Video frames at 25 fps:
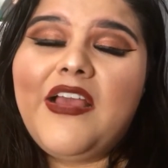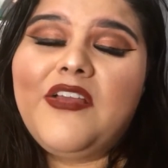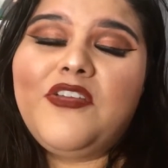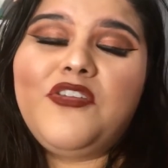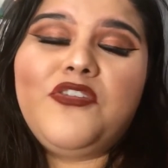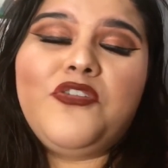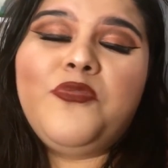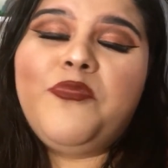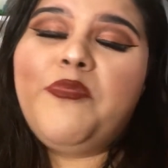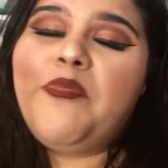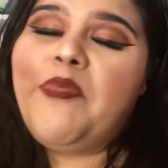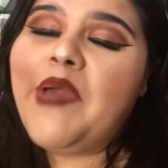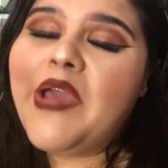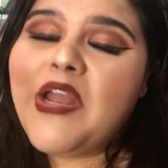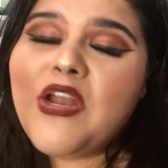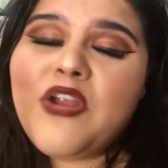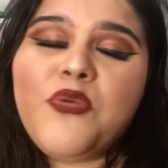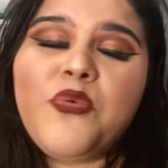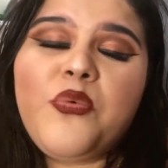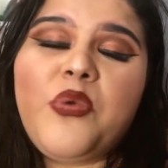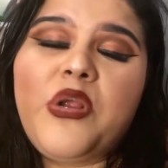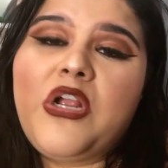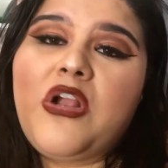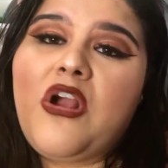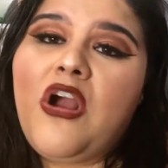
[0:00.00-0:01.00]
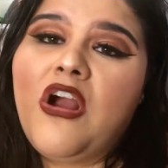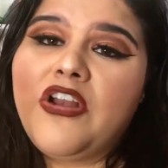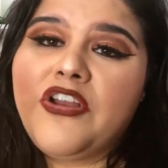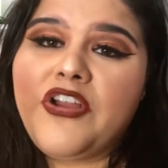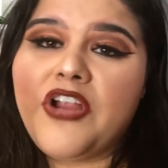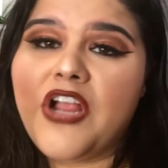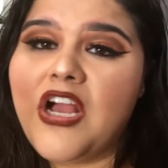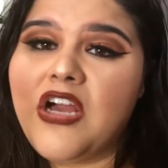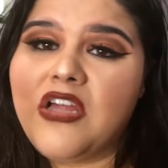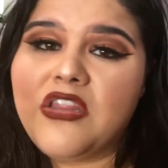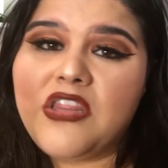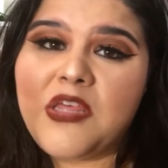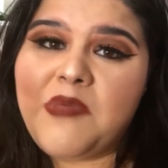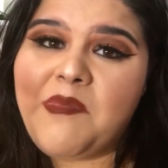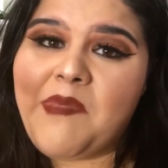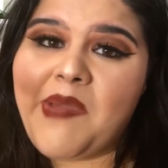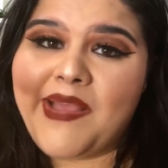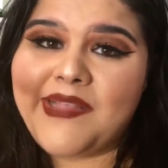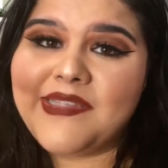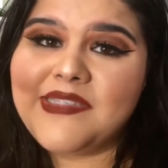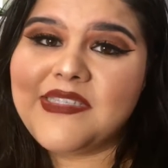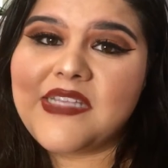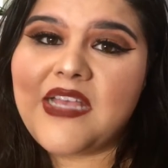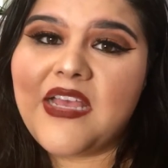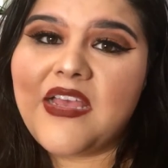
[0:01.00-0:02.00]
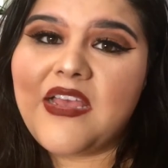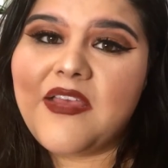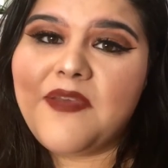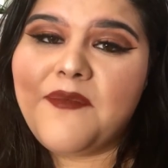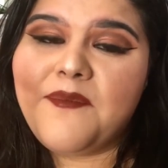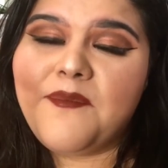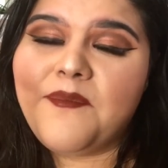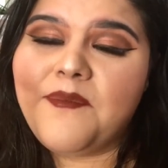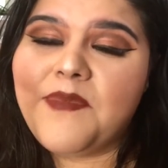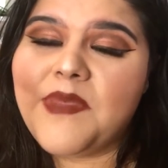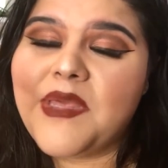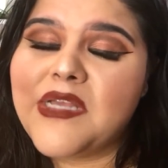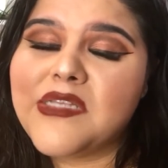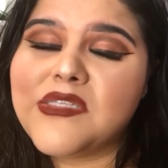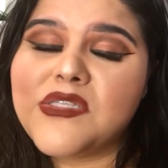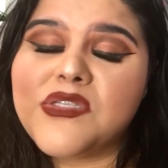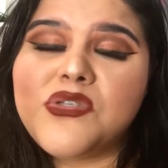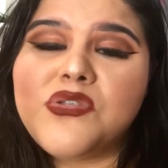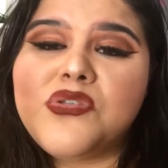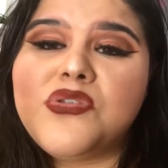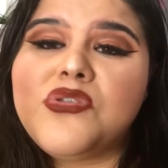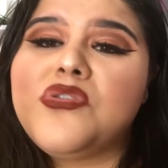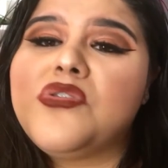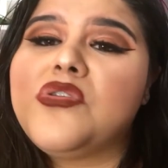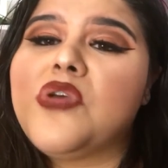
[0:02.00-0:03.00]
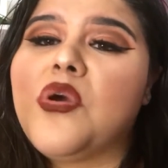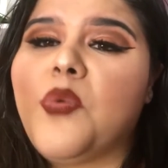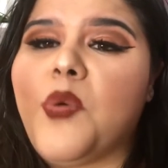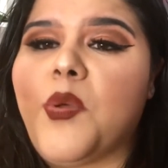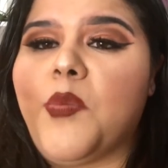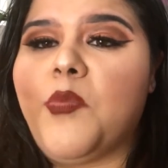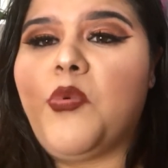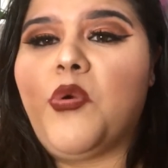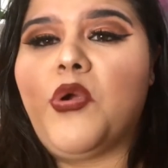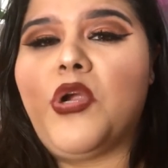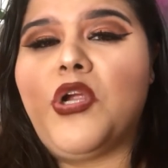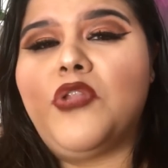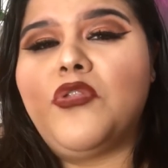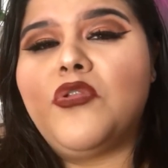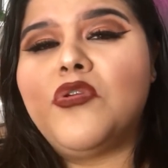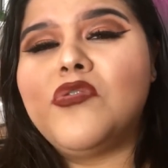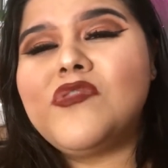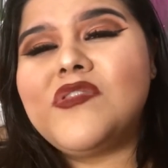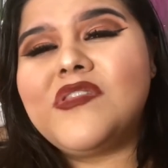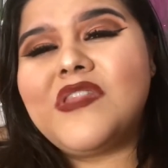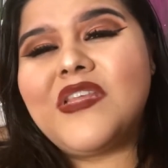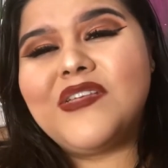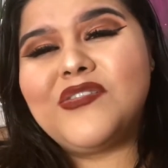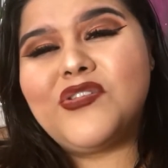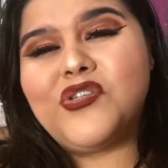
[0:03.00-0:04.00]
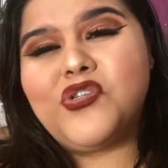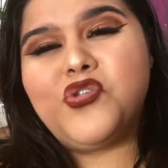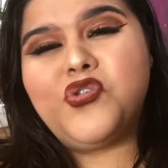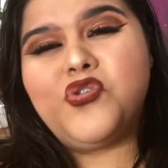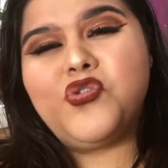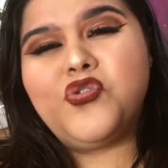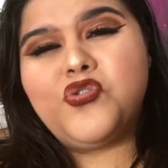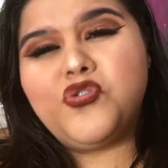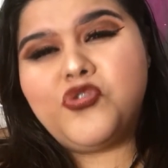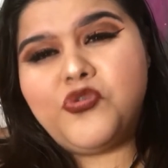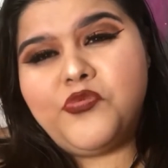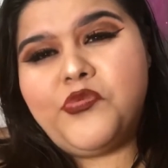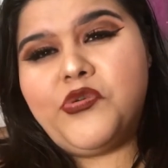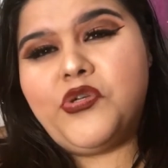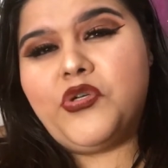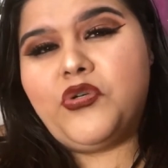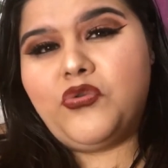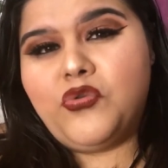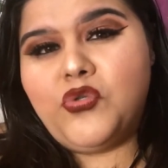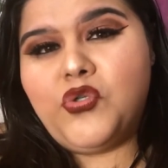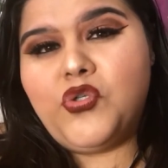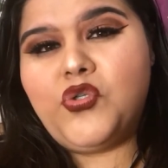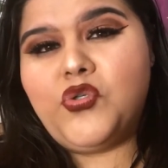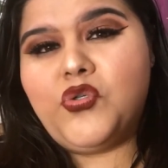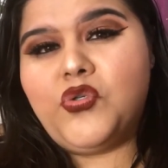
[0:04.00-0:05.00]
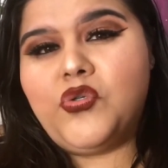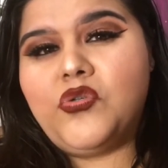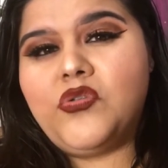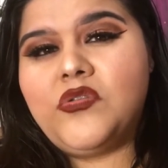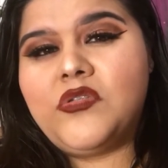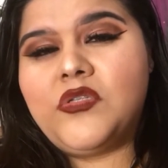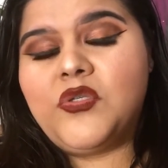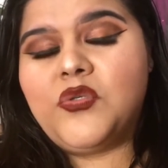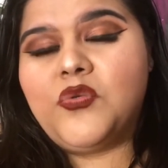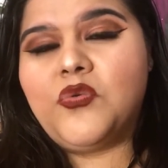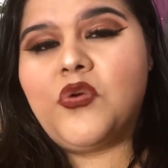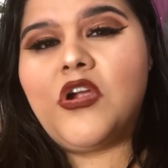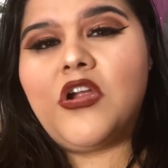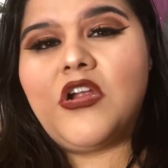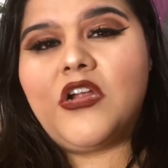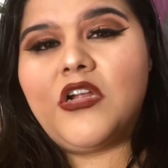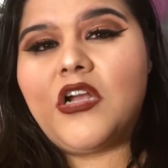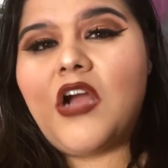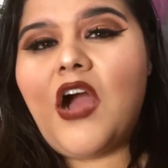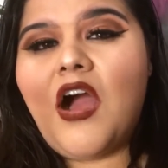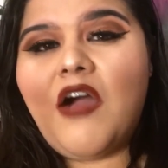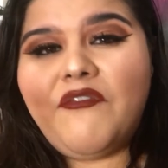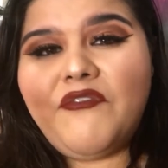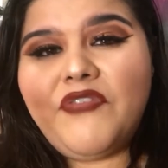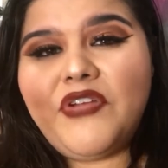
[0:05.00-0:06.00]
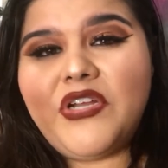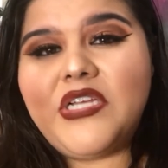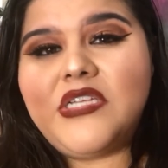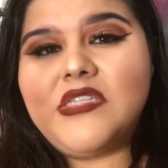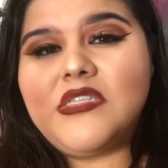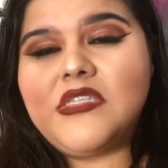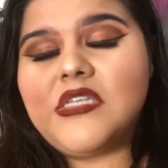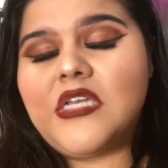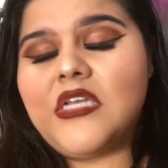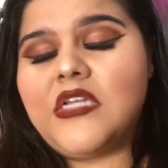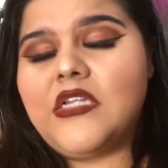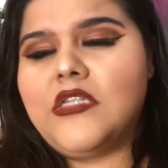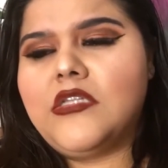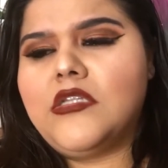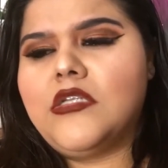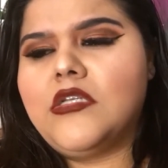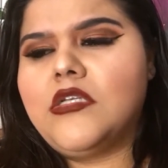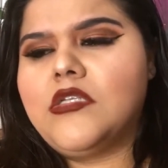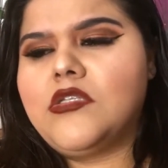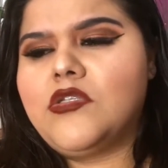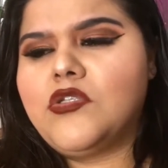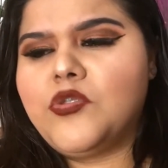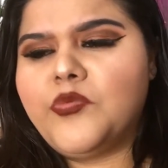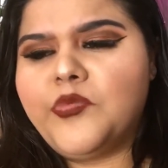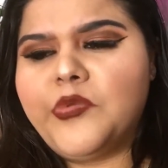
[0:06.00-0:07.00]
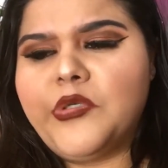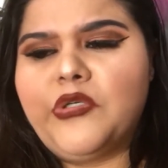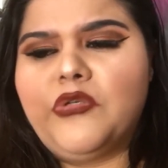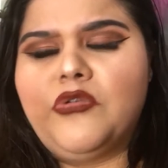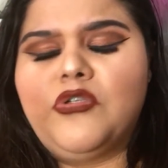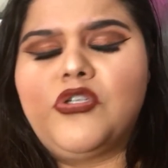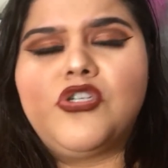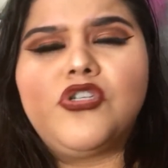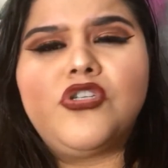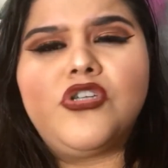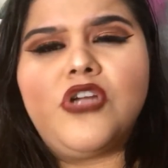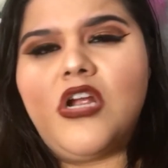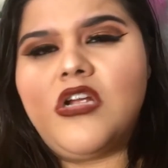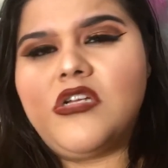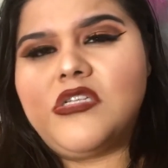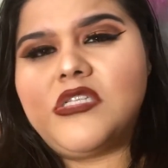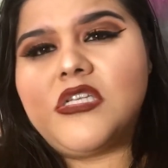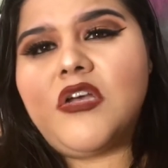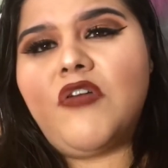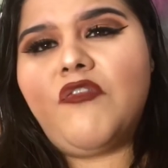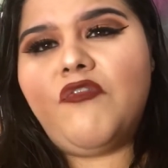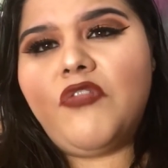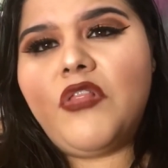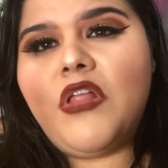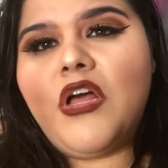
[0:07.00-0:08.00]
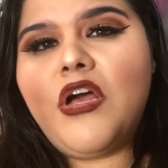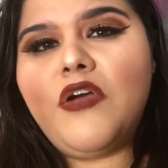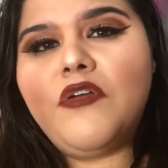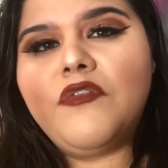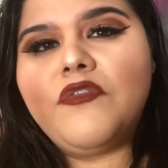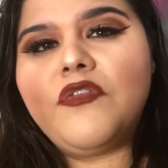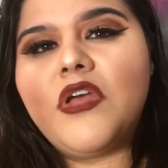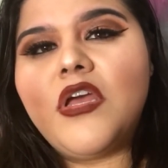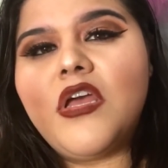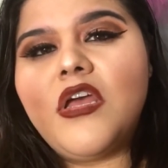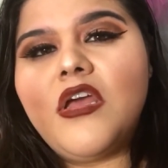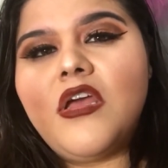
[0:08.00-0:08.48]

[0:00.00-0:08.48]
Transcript: You better work on your healthy mindset, because it's so important. Those things are super crucial to our confidence, and it's super crucial to our self-love.